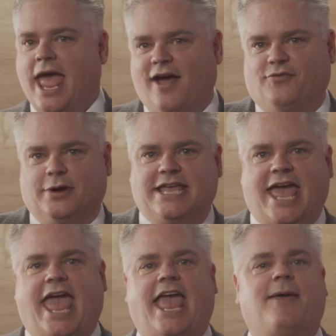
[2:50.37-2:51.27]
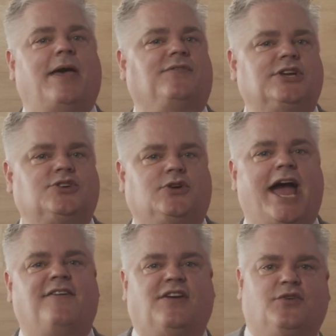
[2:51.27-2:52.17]
Every game, every
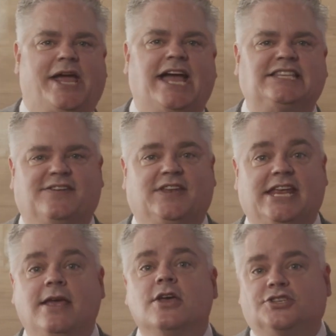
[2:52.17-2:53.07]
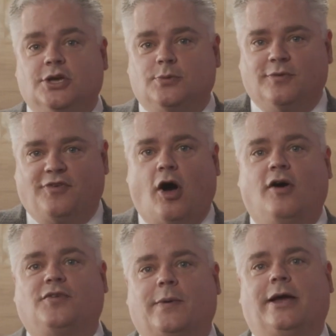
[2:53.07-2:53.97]
craft, every activity should
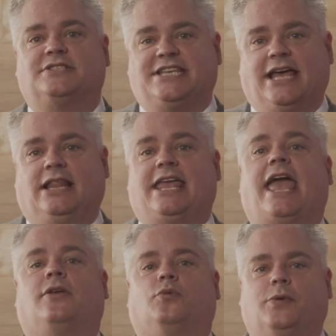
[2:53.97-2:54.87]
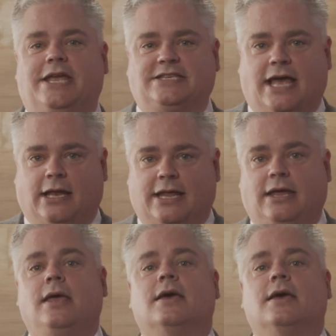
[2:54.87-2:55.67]
revolve around telling and retelling